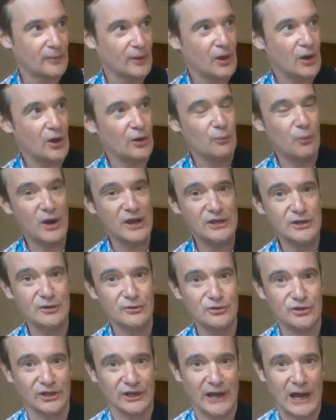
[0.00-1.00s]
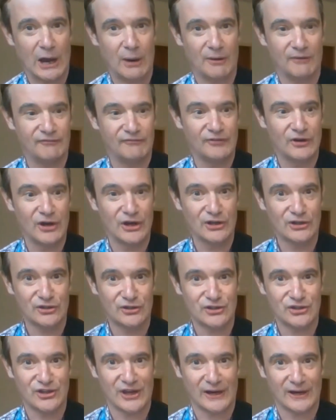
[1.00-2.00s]
And we're using our 1st,
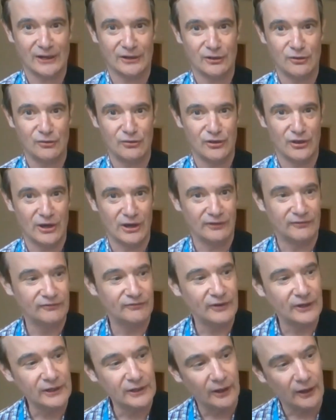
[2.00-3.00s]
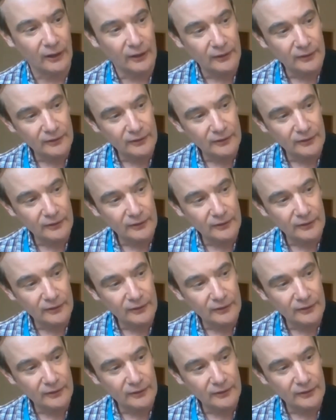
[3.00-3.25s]
2nd and 3rd finger.